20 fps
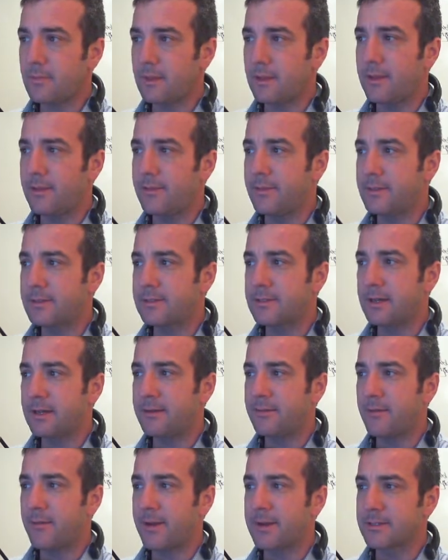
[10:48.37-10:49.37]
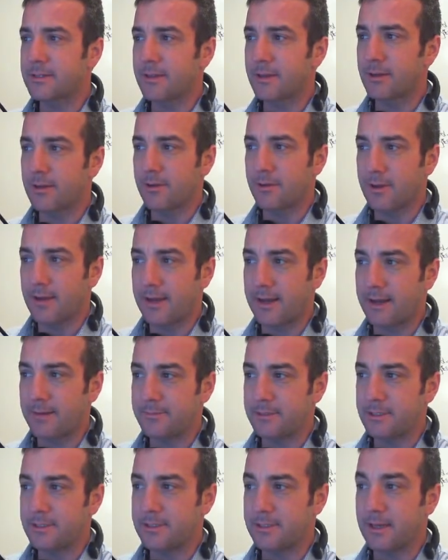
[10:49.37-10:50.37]
and this time I'm actually going to go to
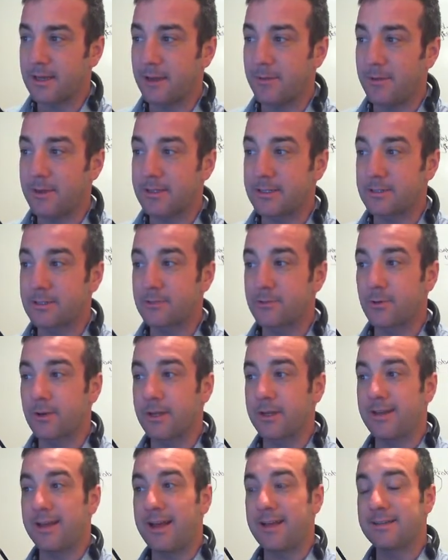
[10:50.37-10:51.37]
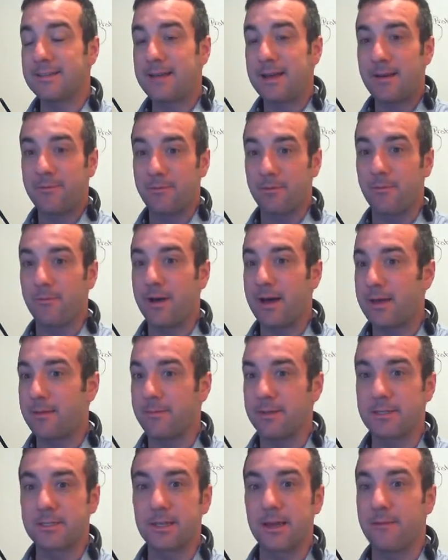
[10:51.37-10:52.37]
Options, and I want to sort it not top from bottom
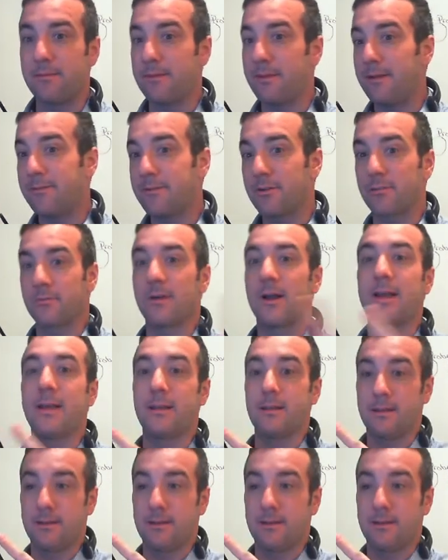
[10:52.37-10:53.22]
this time, left to right.